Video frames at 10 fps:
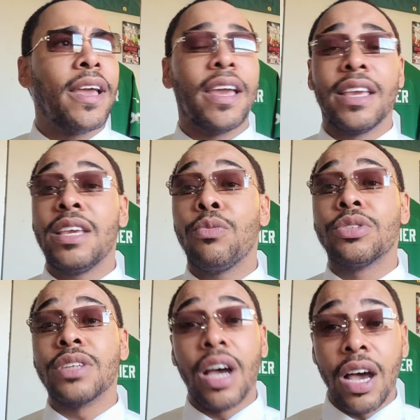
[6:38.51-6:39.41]
and he
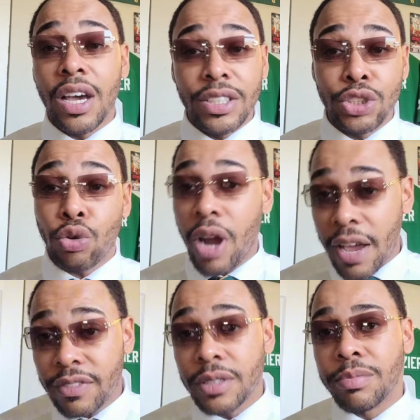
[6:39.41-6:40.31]
was an
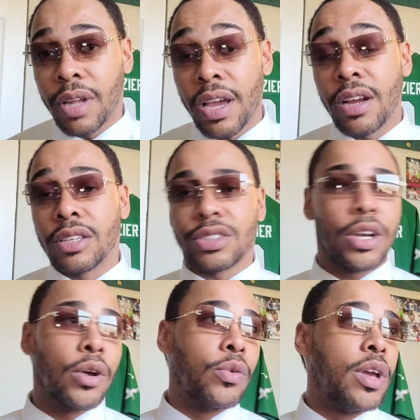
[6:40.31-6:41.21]
undrafted player,
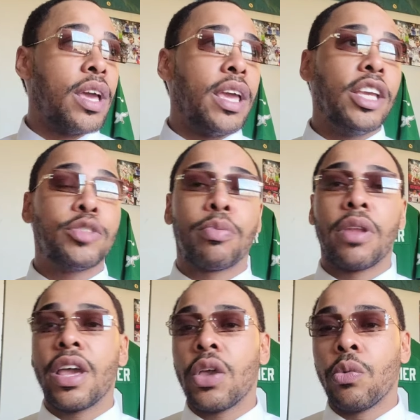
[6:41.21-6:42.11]
so he's
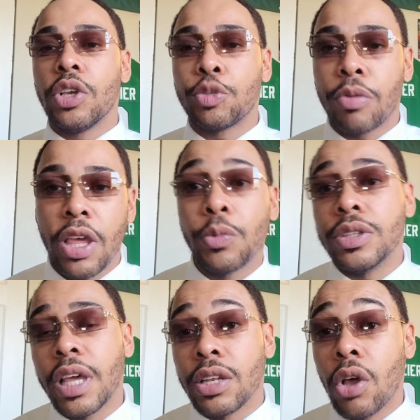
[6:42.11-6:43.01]
playing with he's playing
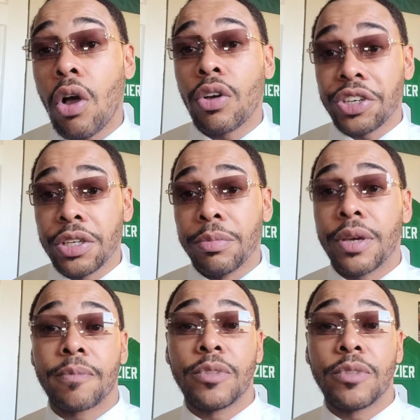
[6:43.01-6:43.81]
with that dog in him, man.